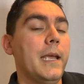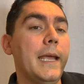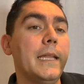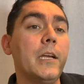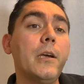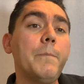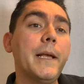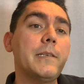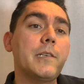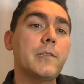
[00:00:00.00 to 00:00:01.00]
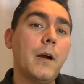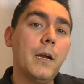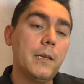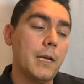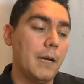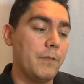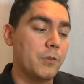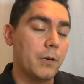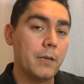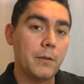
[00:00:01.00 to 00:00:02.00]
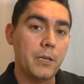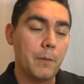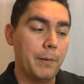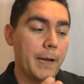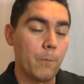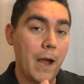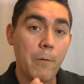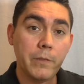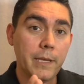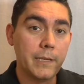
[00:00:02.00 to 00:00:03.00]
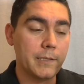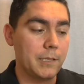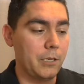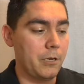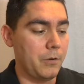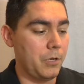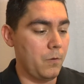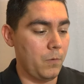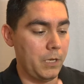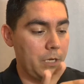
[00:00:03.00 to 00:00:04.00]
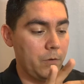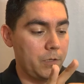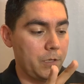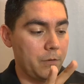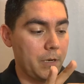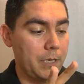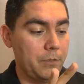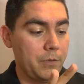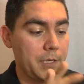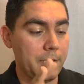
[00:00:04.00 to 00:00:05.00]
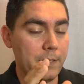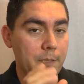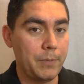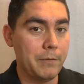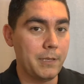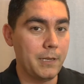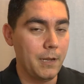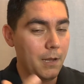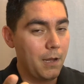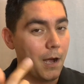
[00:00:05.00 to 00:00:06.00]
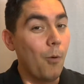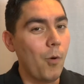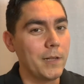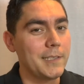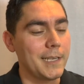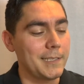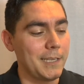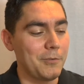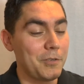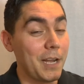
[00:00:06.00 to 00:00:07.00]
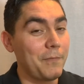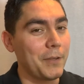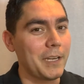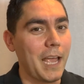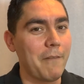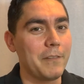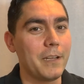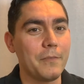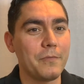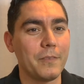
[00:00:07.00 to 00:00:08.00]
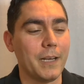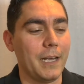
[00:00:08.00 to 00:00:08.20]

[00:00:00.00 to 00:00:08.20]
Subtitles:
And a good place to start, if you're trying to, you know, play around with this and, you know, you don't wanna use your 260s to play with it, 160, you're definitely gonna have enough